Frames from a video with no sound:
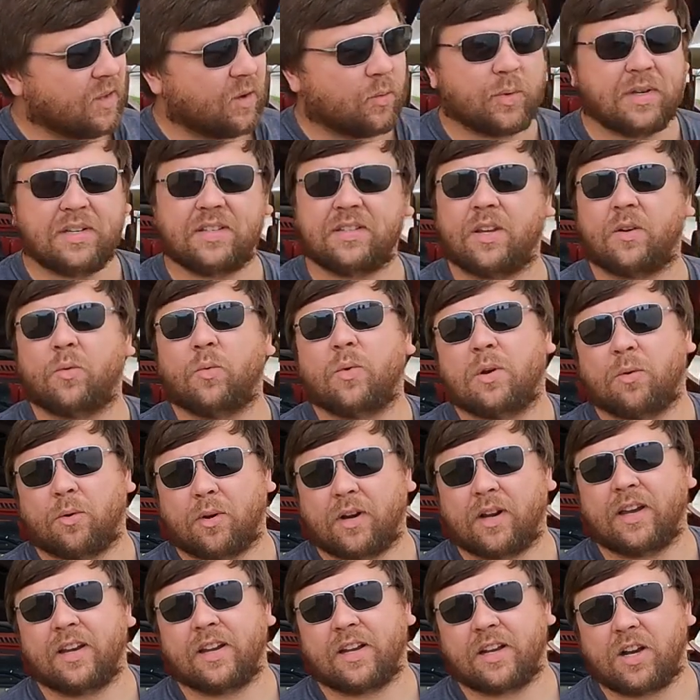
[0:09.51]
we said we
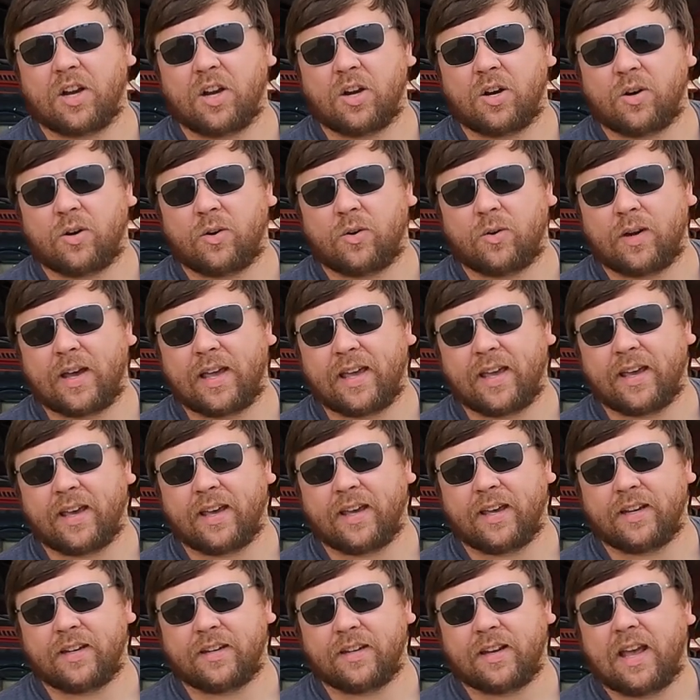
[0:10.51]
were going to go
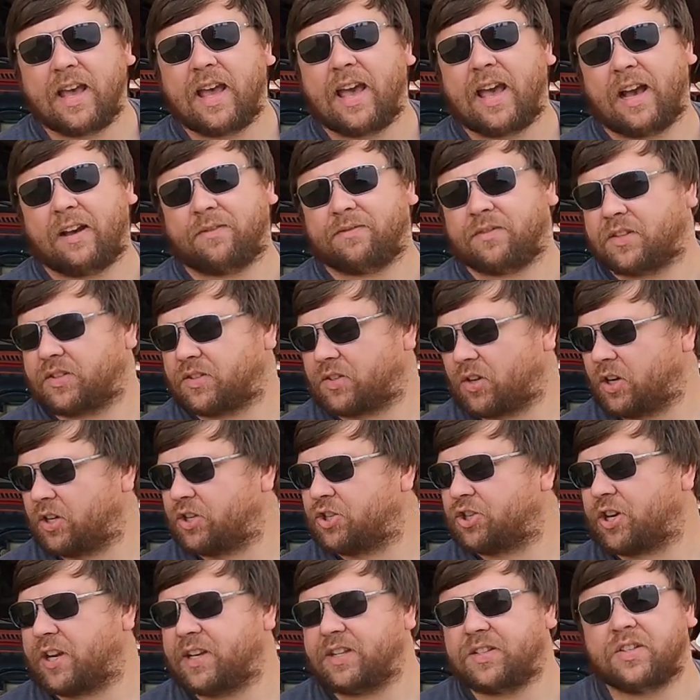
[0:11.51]
and have to
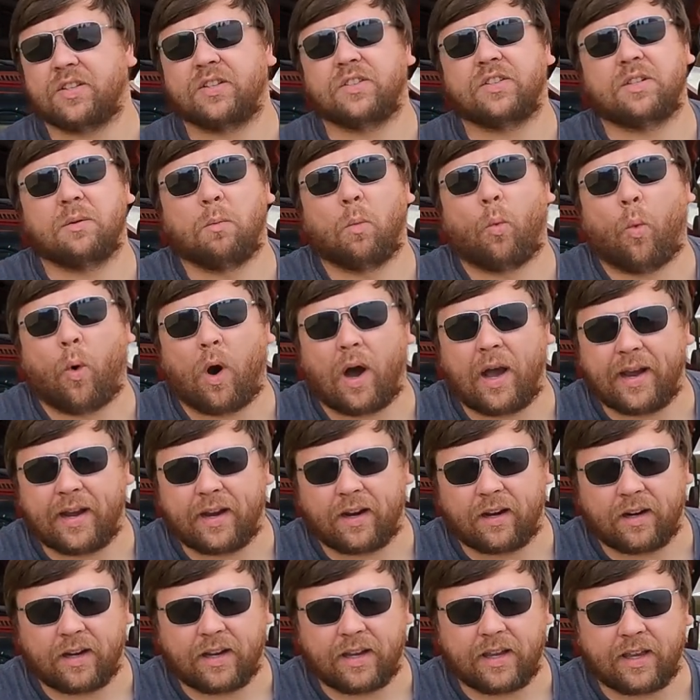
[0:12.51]
start tracing some
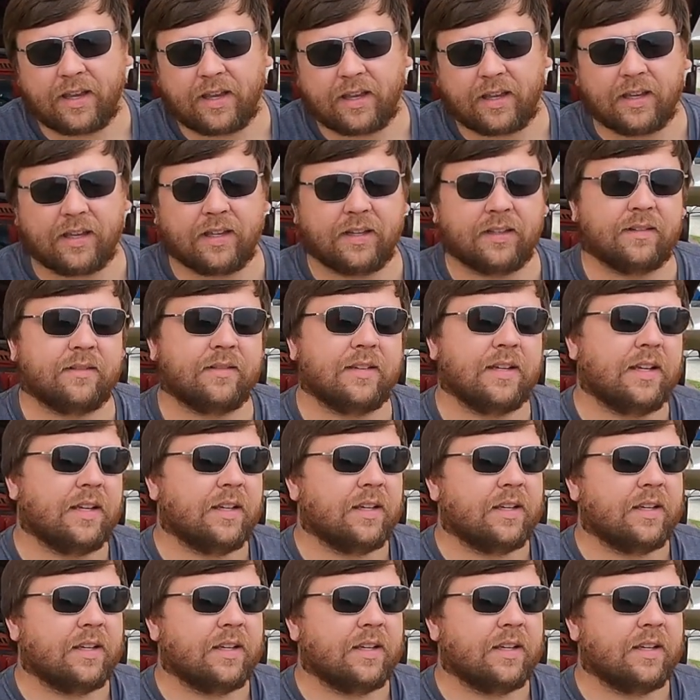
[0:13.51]
wiring and